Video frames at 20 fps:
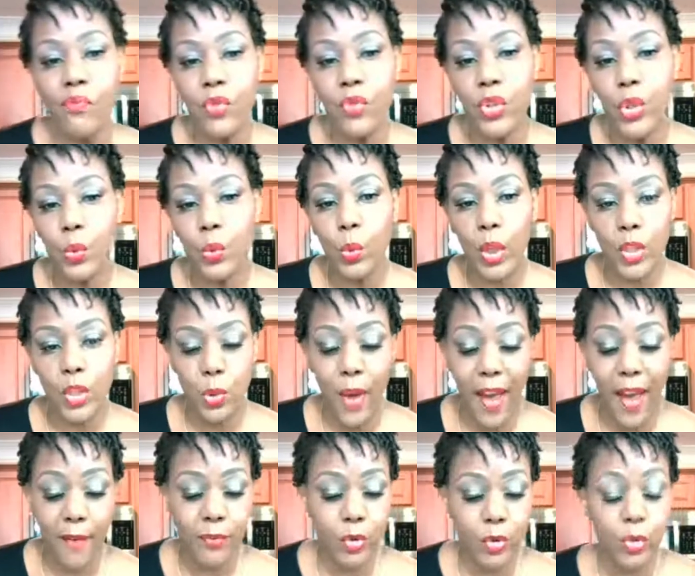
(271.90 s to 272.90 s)

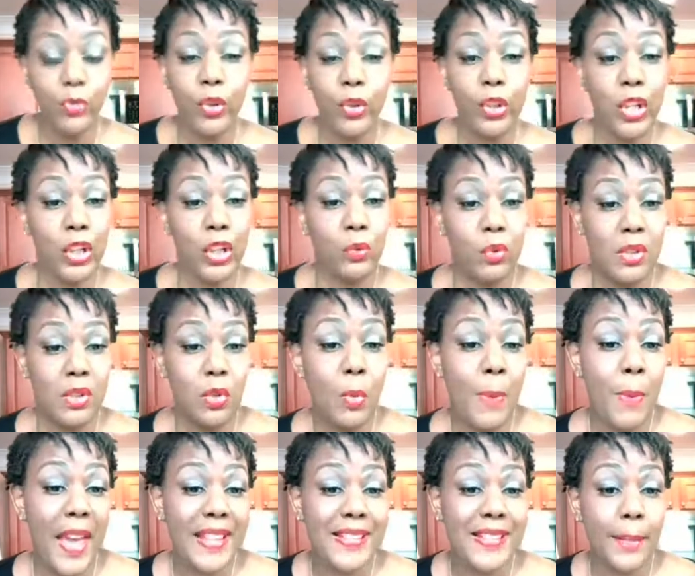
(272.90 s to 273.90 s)
you
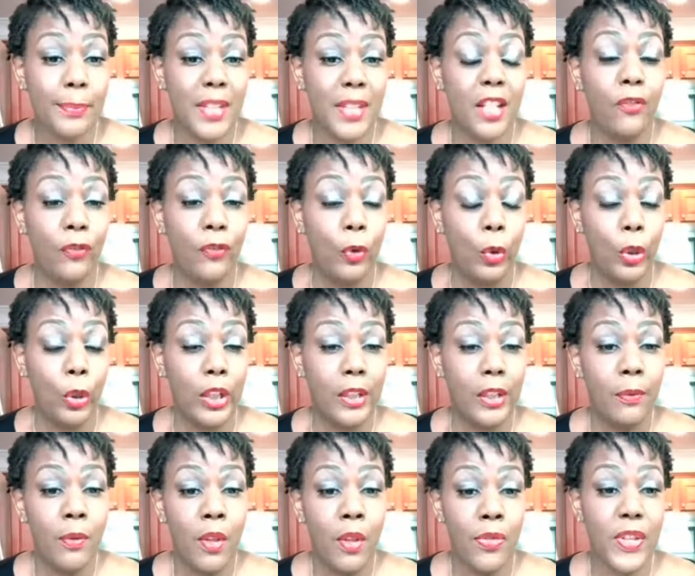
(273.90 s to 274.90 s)
made something
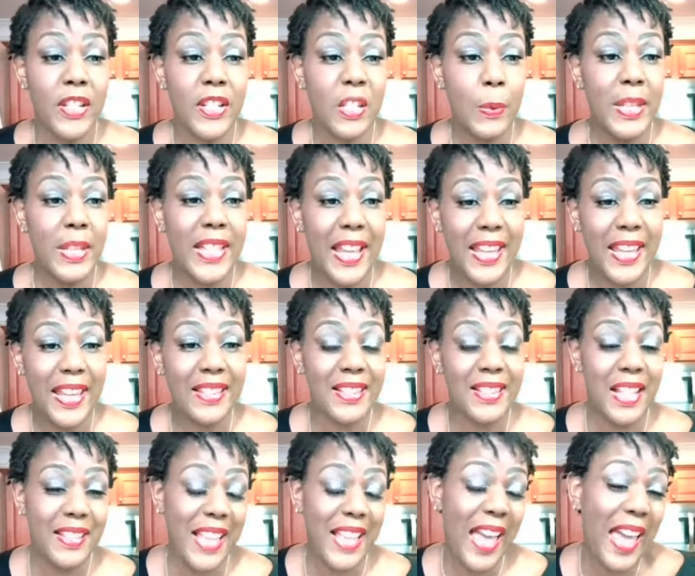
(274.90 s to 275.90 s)
for this week that
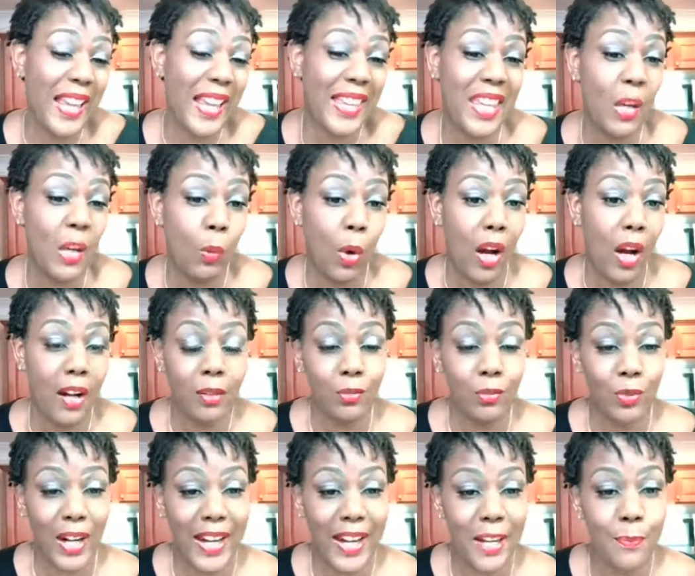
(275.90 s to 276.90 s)
had quinoa,
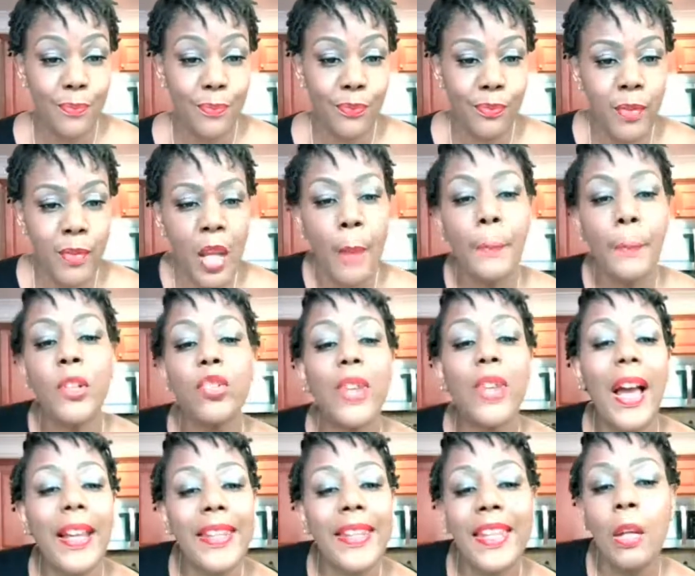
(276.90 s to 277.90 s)
right? But you
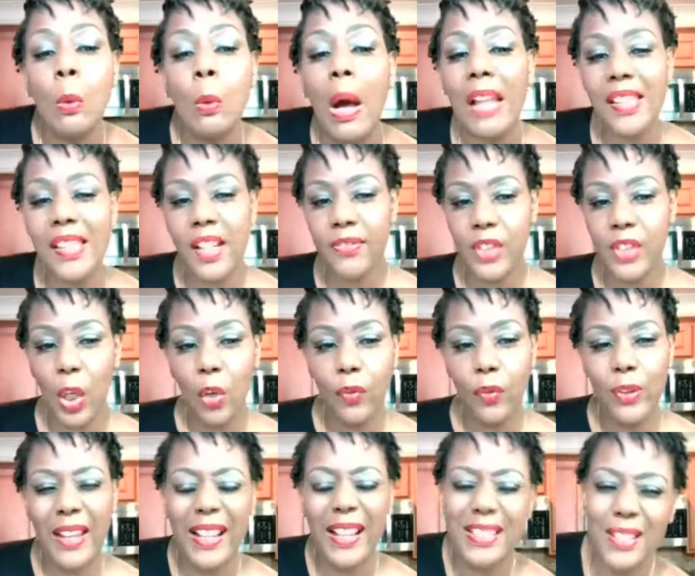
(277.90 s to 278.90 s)
got quinoa left over.
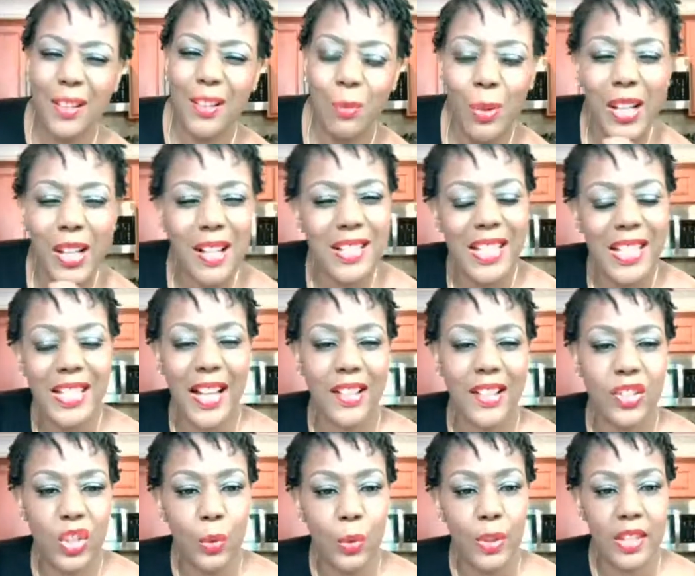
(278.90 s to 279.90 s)
You're like, what else can
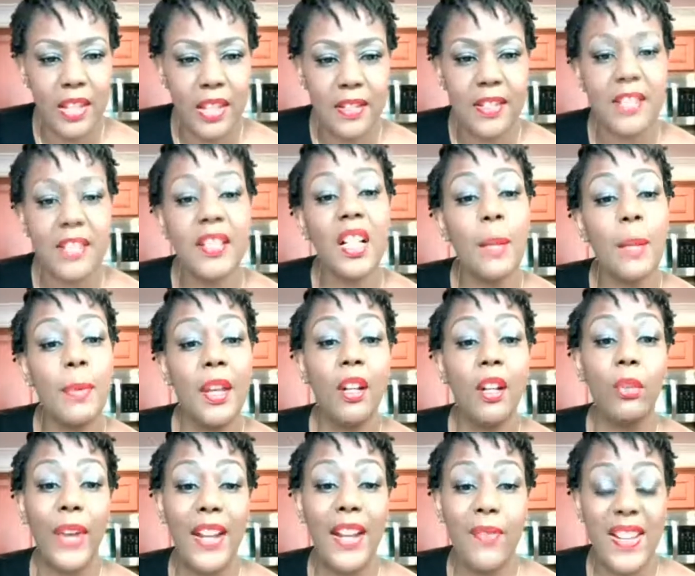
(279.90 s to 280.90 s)
I do with this? This is going to be a
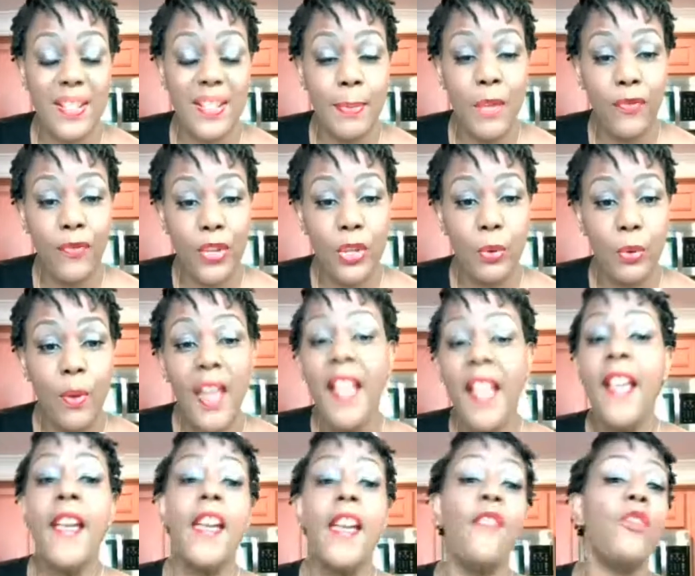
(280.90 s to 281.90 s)
great recipe for you.
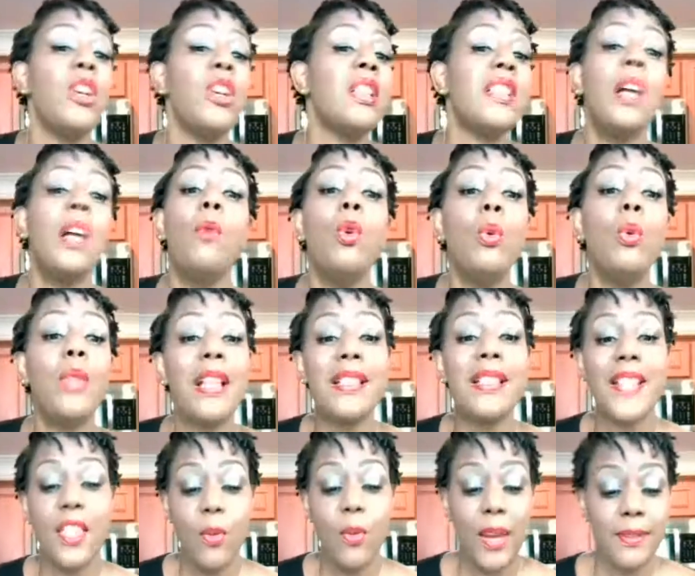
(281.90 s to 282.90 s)
If you're someone who, let's
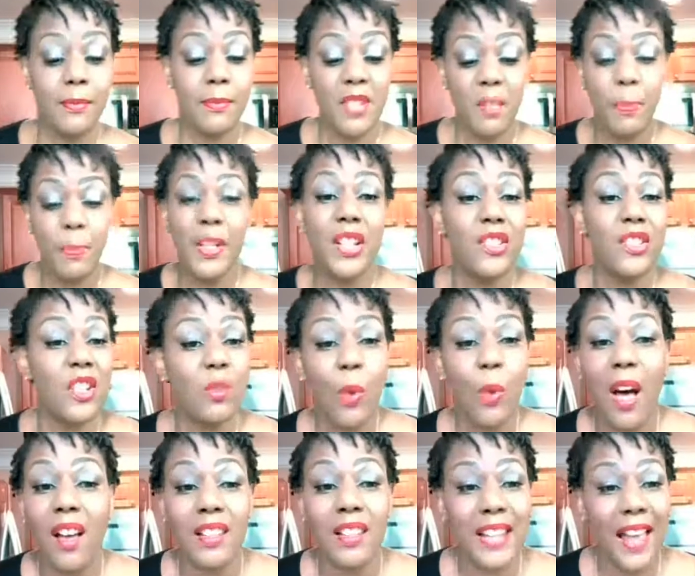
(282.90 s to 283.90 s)
say you have some spinach as
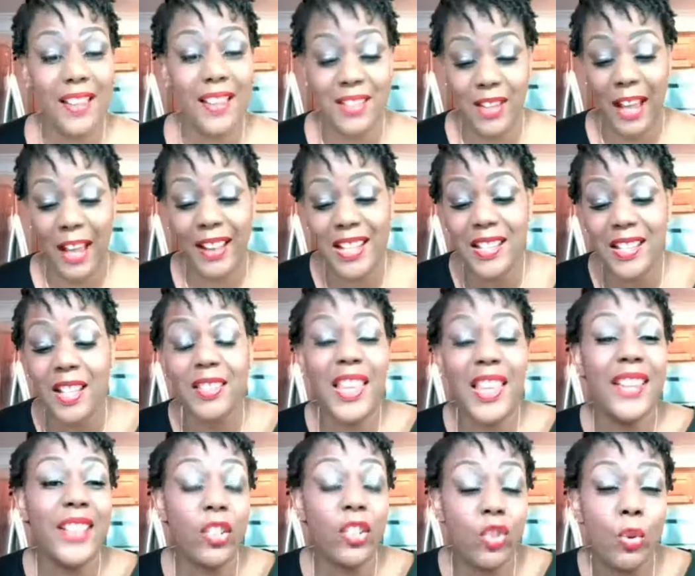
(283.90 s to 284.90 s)
well, and these are
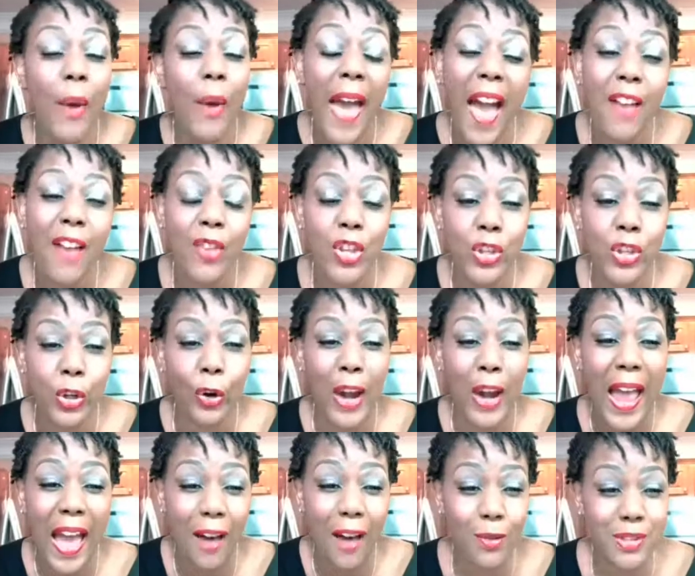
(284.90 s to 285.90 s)
things that you have in your
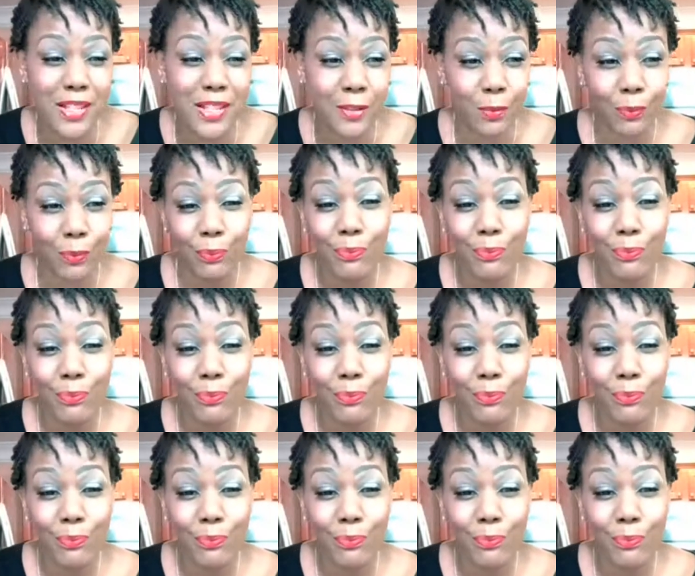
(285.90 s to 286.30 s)
house,